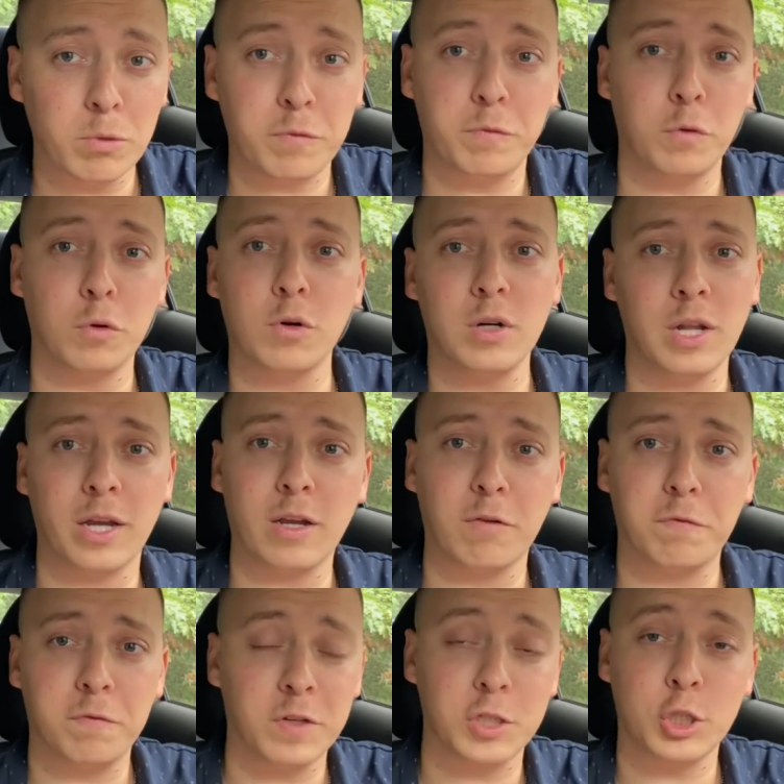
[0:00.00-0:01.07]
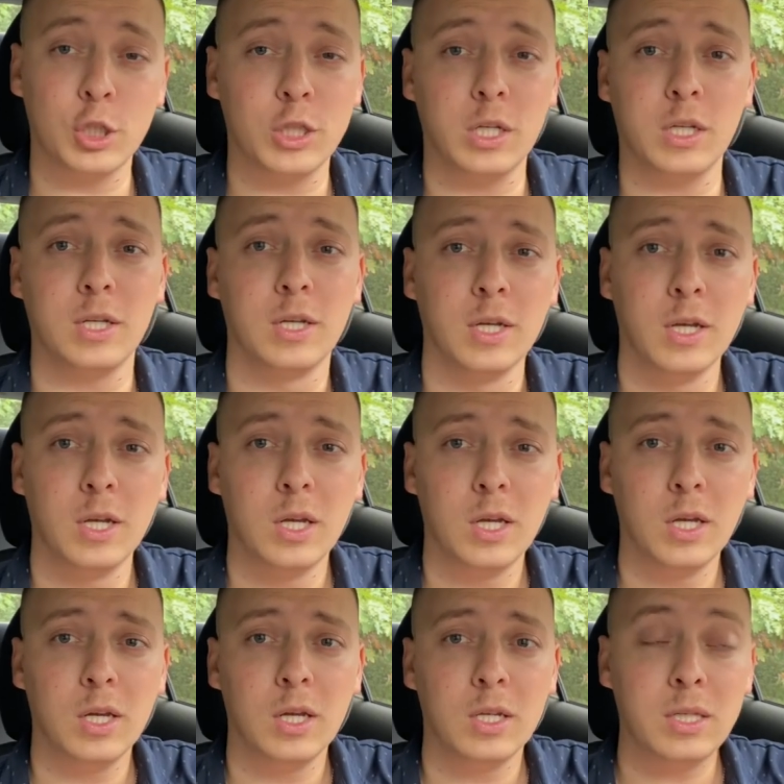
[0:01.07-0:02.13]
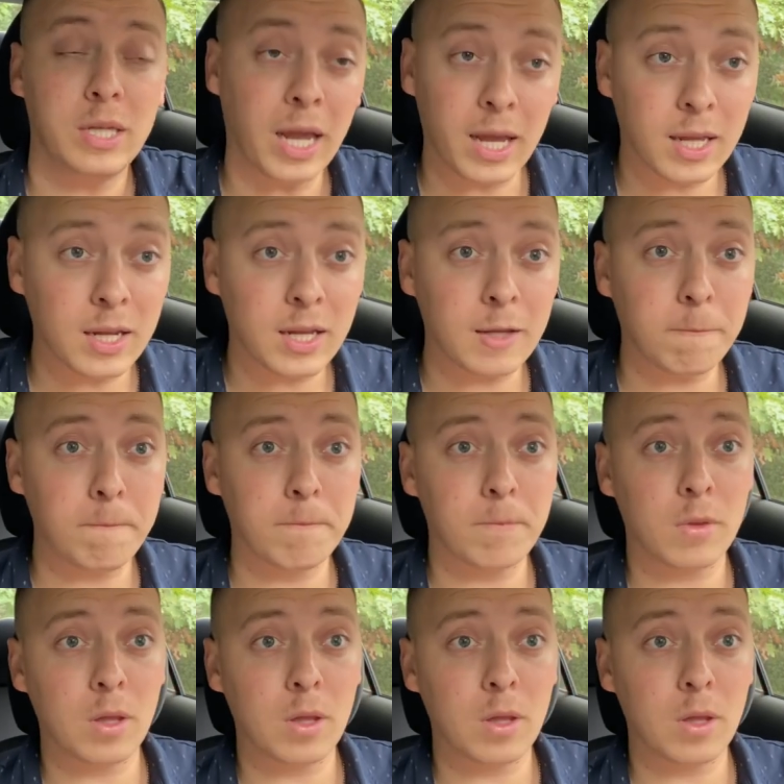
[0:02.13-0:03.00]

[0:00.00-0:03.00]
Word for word: before like officially dating,